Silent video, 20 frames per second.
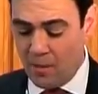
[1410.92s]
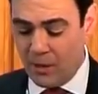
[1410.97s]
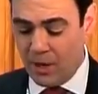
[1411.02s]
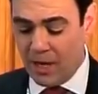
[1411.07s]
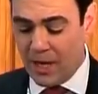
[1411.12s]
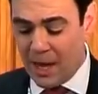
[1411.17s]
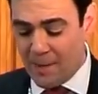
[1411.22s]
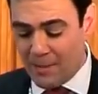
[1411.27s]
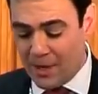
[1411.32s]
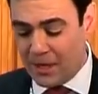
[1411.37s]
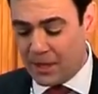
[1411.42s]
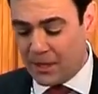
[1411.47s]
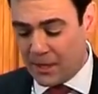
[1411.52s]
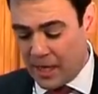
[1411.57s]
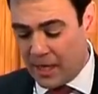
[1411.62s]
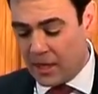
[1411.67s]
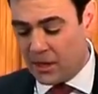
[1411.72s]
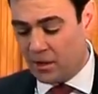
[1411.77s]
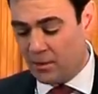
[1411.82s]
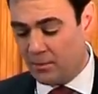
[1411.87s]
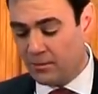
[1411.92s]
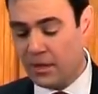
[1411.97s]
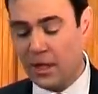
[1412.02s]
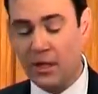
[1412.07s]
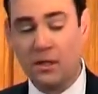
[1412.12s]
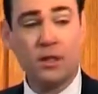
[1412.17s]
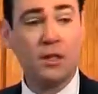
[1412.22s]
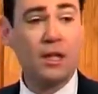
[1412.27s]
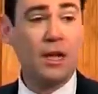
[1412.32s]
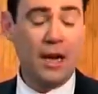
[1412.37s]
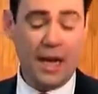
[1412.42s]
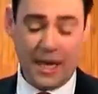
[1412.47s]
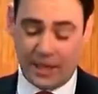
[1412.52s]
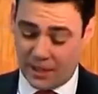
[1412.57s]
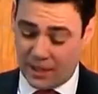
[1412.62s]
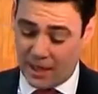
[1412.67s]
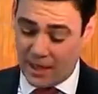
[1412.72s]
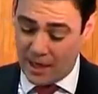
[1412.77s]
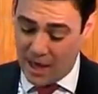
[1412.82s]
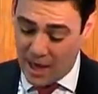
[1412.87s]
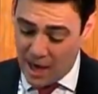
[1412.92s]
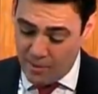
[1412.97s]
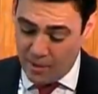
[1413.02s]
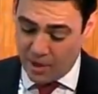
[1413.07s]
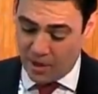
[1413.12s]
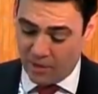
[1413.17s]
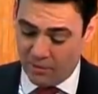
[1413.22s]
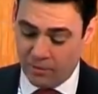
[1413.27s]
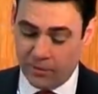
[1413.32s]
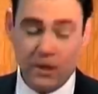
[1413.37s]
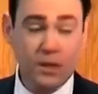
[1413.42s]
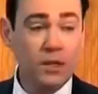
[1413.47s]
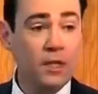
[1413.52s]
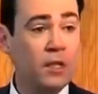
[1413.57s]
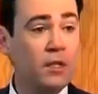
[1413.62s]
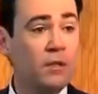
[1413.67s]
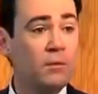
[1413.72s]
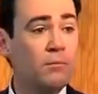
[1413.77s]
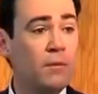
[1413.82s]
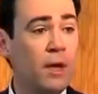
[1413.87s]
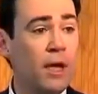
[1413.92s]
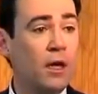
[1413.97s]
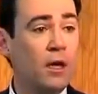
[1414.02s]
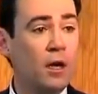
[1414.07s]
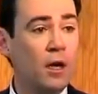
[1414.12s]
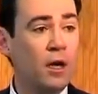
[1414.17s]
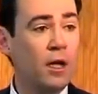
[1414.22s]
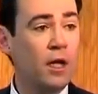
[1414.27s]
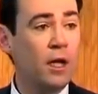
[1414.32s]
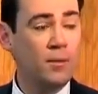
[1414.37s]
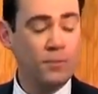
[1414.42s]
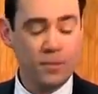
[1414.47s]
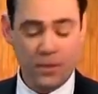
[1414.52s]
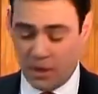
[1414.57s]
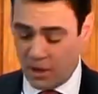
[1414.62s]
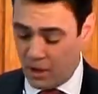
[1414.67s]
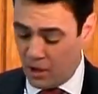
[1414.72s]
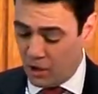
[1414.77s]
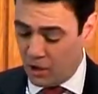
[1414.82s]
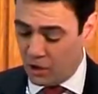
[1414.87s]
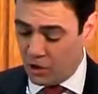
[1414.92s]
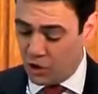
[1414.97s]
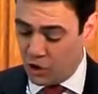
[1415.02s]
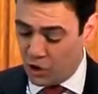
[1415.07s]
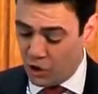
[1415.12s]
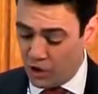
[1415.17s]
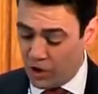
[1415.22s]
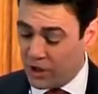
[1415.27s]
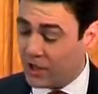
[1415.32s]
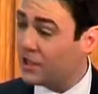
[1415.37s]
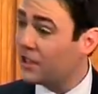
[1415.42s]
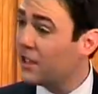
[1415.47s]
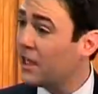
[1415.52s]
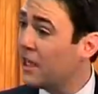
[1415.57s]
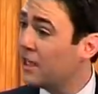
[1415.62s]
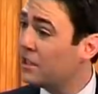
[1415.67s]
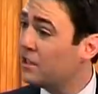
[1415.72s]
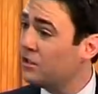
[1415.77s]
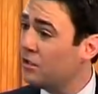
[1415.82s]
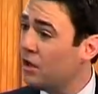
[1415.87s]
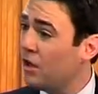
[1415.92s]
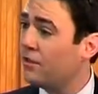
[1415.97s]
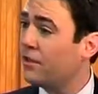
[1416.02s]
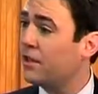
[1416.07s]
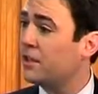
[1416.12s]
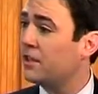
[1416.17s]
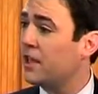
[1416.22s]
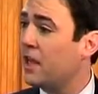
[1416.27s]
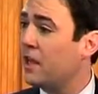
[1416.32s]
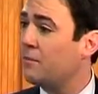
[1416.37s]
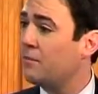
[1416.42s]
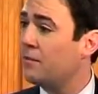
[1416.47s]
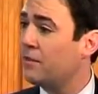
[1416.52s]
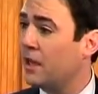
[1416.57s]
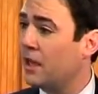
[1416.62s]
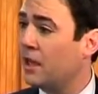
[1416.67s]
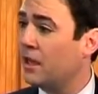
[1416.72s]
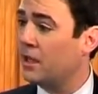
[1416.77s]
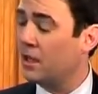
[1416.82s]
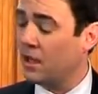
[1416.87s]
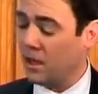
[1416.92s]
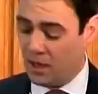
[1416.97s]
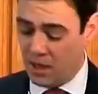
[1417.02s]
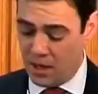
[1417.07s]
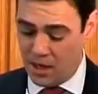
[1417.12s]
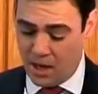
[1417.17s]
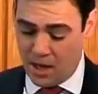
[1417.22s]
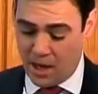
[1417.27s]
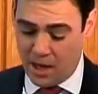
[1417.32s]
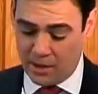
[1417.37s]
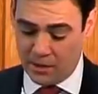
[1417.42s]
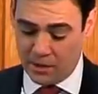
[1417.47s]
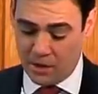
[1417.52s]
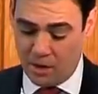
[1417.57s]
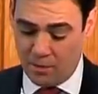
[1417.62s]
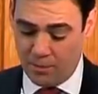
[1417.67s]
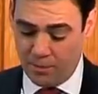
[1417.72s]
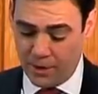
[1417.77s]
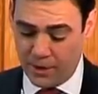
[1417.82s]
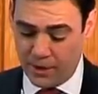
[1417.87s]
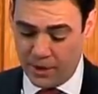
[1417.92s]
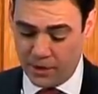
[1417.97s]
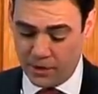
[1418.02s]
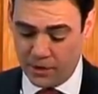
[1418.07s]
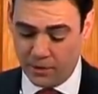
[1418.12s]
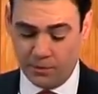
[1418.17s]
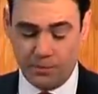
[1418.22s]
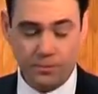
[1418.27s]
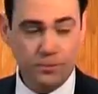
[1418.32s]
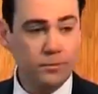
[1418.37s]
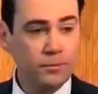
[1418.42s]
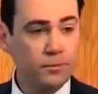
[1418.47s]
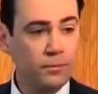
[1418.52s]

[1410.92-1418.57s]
But let me say something that the last Labour government didn't make clear. Choice is not the same thing as competition.